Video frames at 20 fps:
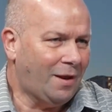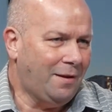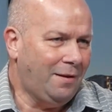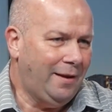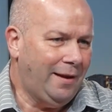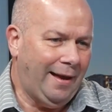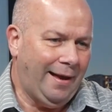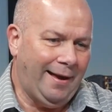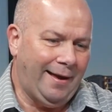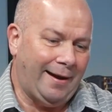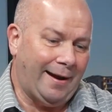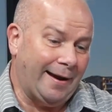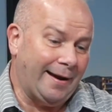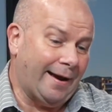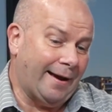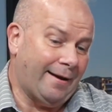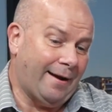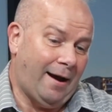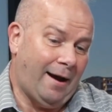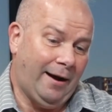And I
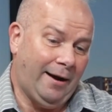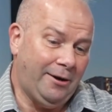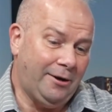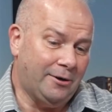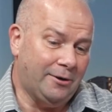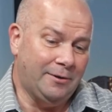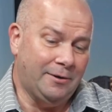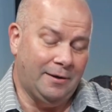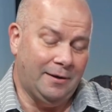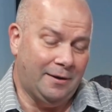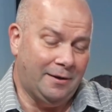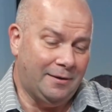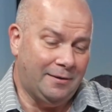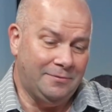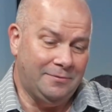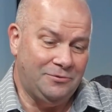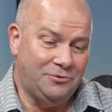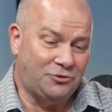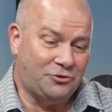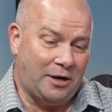got hired,
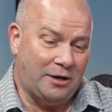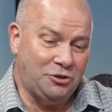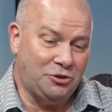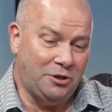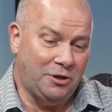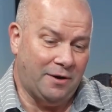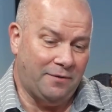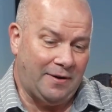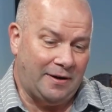strangely enough,